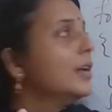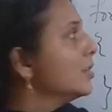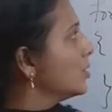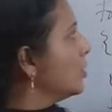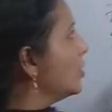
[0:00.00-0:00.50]

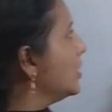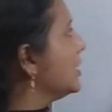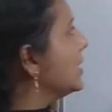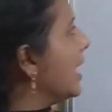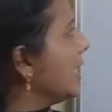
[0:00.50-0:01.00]
So
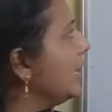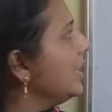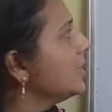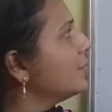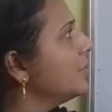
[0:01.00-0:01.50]
this I
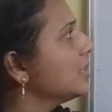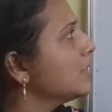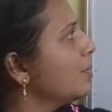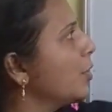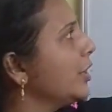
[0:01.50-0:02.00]
is
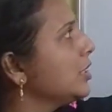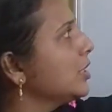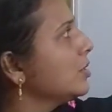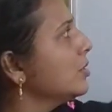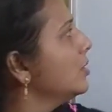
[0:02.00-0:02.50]
first
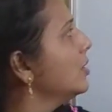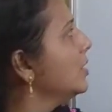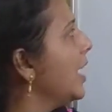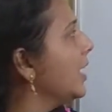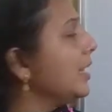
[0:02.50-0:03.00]
pointing to,
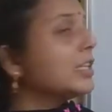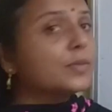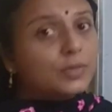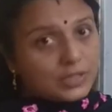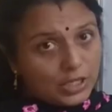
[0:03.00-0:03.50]
I is
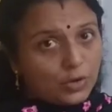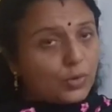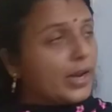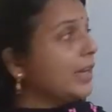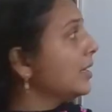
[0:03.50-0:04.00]

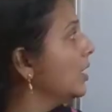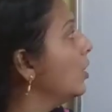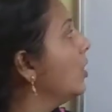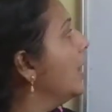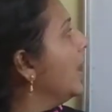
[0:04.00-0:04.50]
0 right
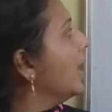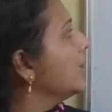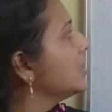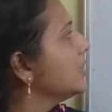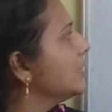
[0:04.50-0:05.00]
now,
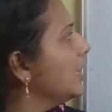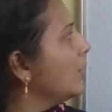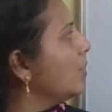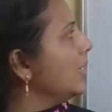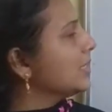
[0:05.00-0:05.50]
and
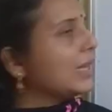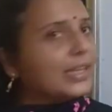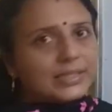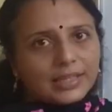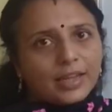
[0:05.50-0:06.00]
0 is
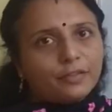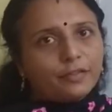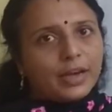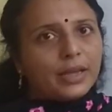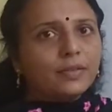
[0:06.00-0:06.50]
less than
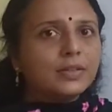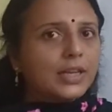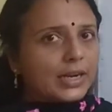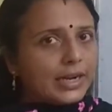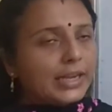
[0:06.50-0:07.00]
5.
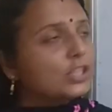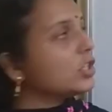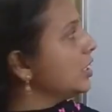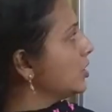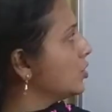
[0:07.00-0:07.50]
The
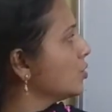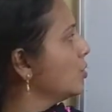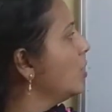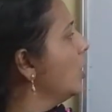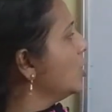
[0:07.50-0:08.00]
condition is true.